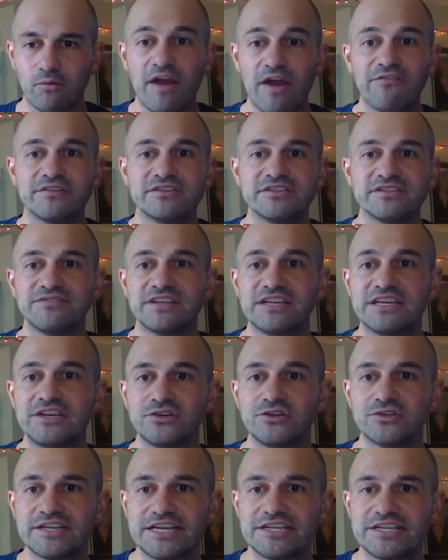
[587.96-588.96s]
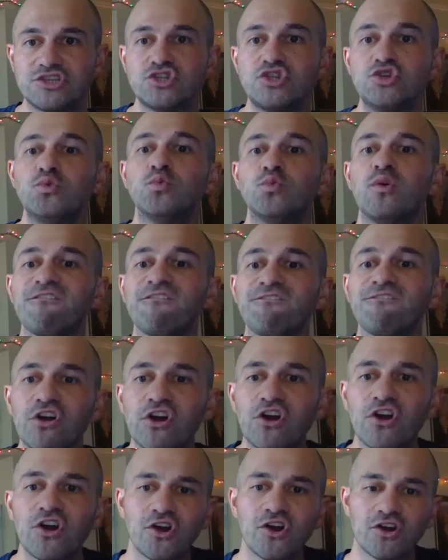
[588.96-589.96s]
reference of the Gilded Age to
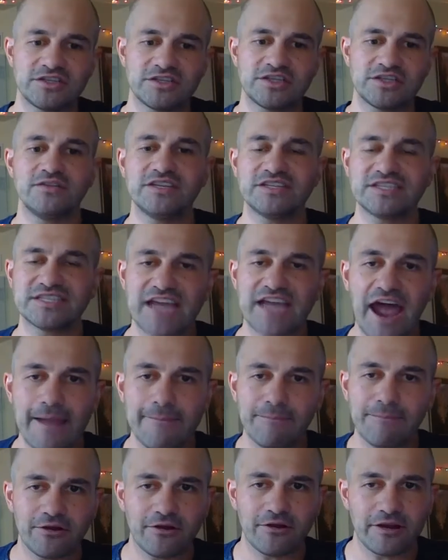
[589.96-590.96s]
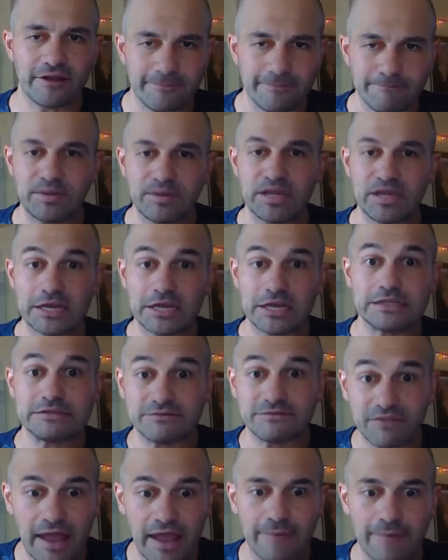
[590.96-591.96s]
refer to this time period because
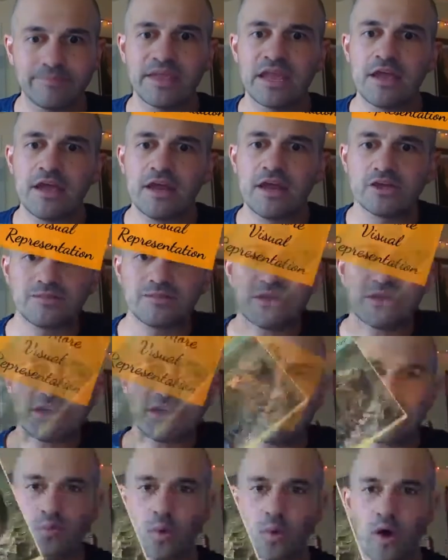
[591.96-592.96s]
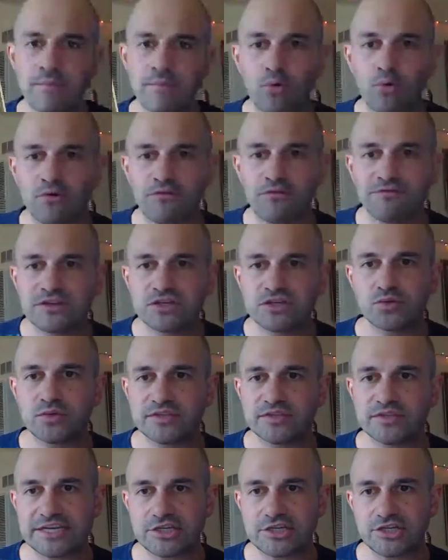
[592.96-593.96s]
of that. So I'm going to leave you with one more
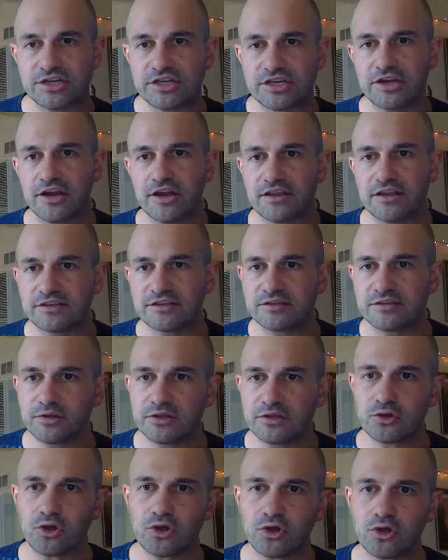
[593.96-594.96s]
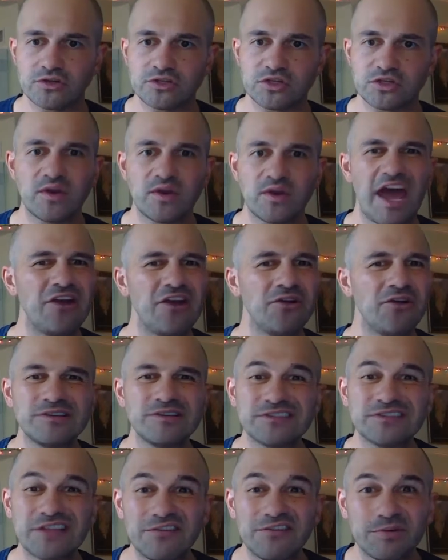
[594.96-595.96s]
visualization here, and it's a political cartoon. I don't
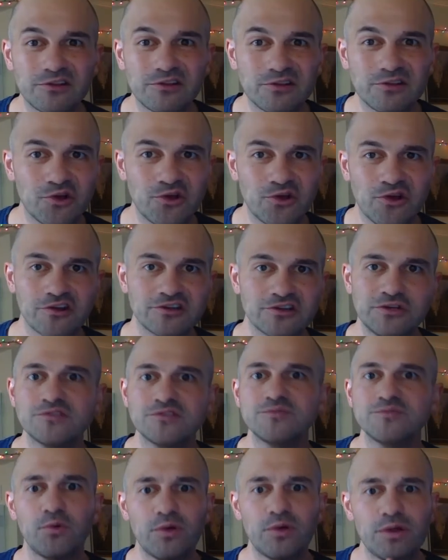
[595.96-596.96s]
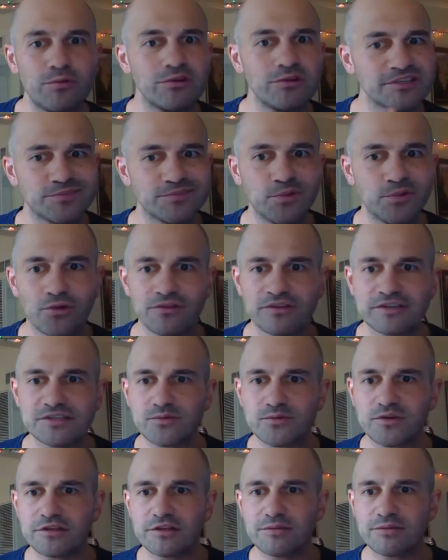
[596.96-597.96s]
always love political cartoons, but we will explore this
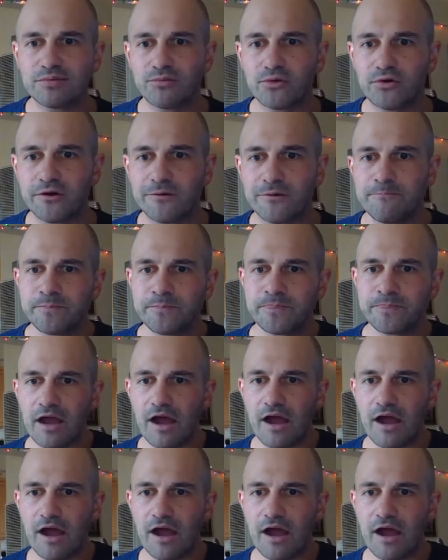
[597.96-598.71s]
one a little bit more.